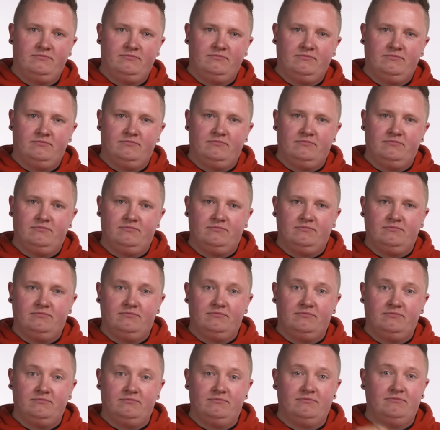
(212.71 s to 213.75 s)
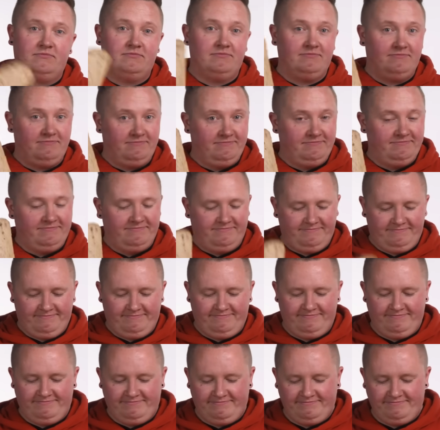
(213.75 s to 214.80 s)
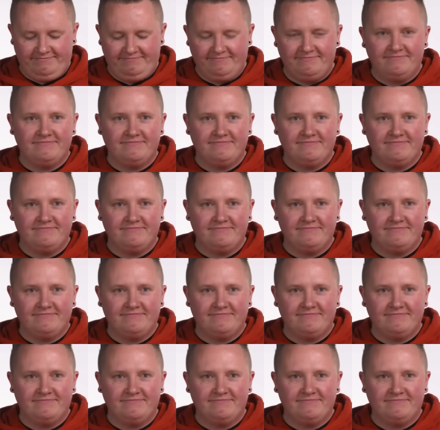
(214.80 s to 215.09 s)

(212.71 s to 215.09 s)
This person isn't speaking.